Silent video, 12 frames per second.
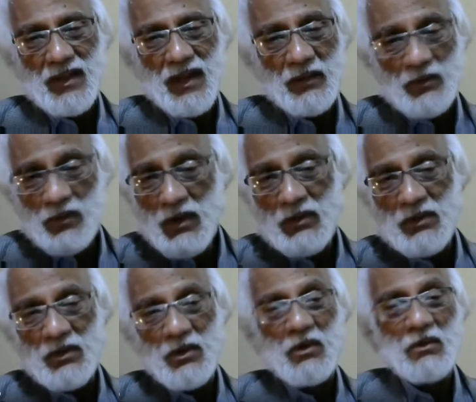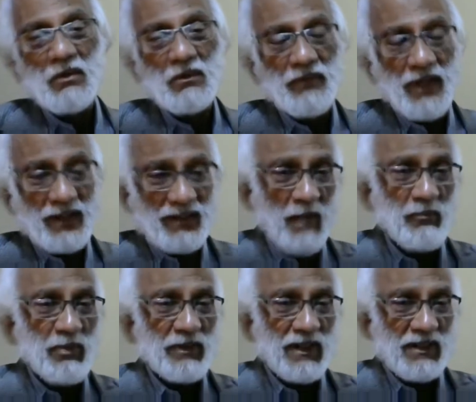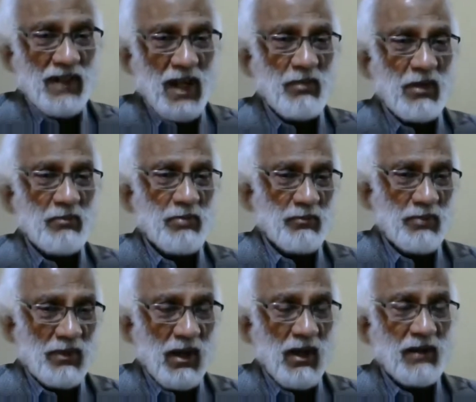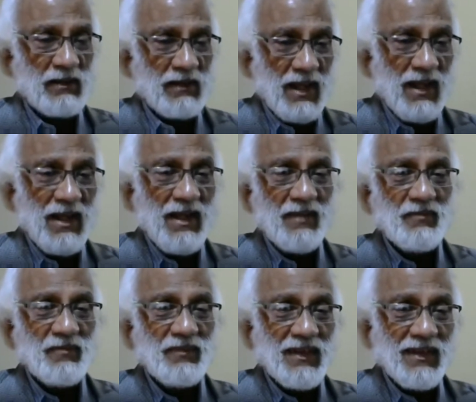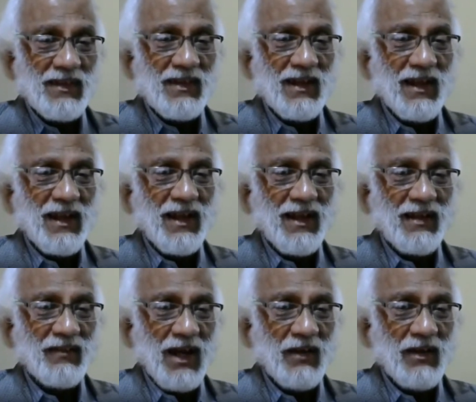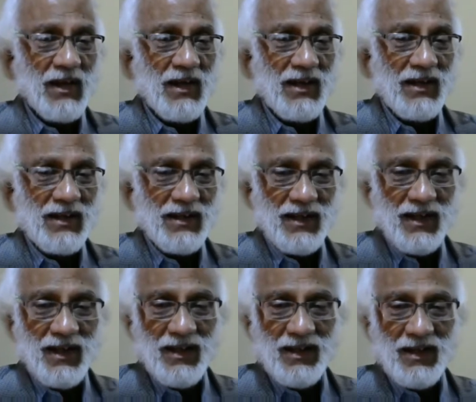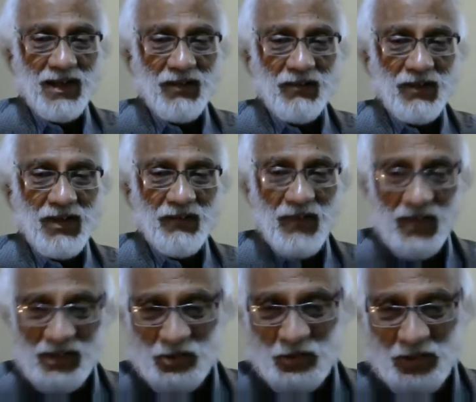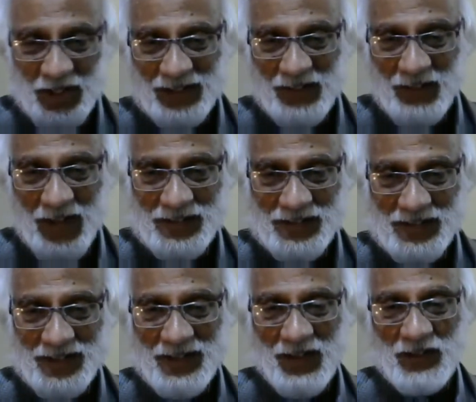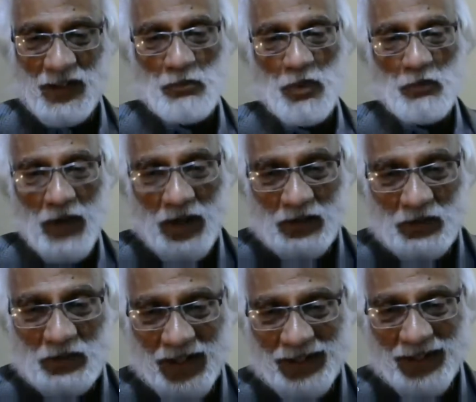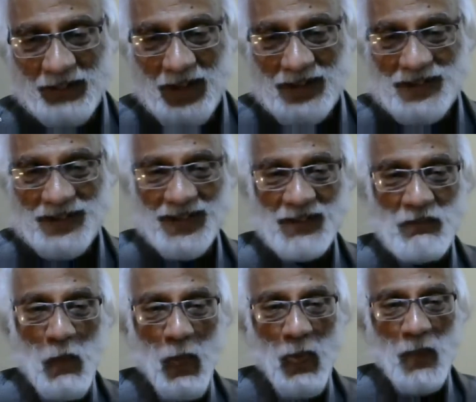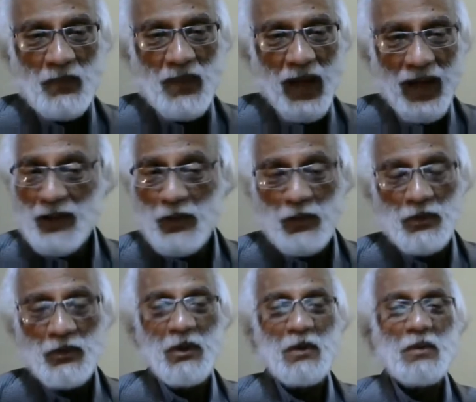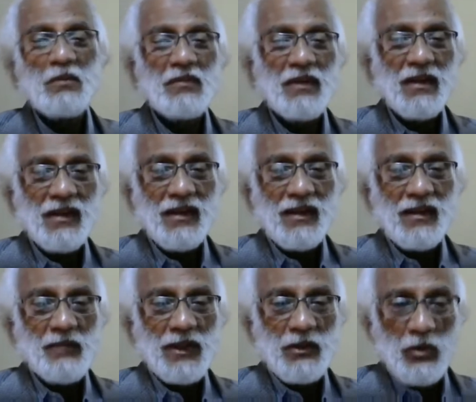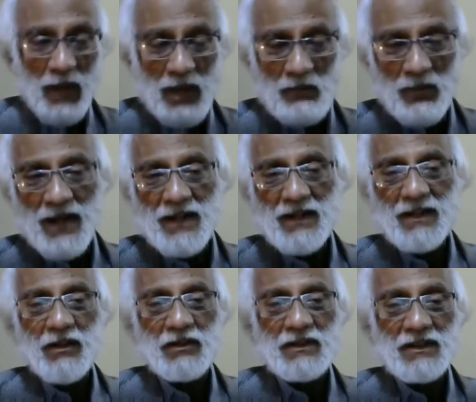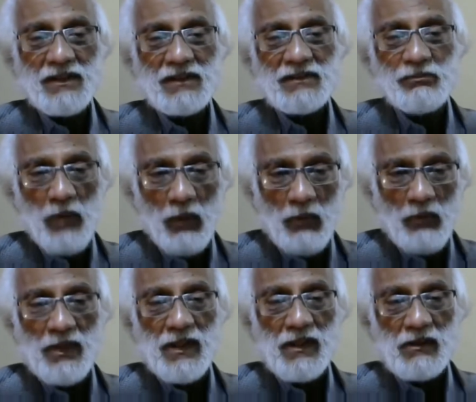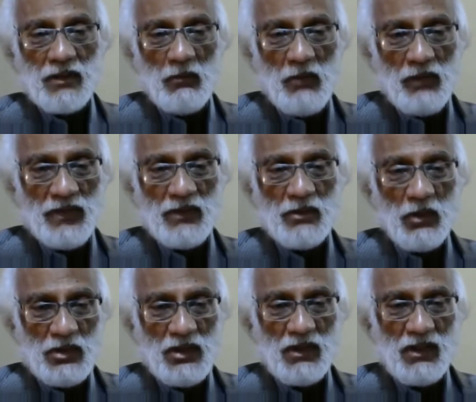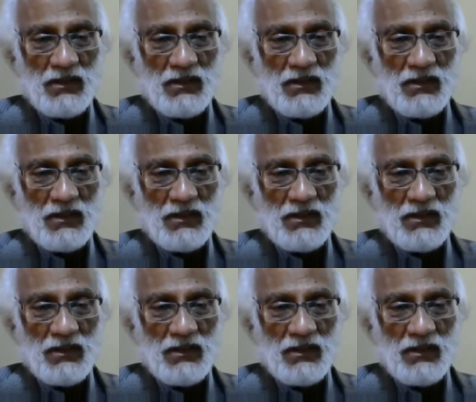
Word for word: I do not know, for example, the tribal people, are they uh, uh, uh, averse to take the vaccine? Are they prepared to take the vaccine? I don't know. But to my mind, you know, this is probably you know, some of the social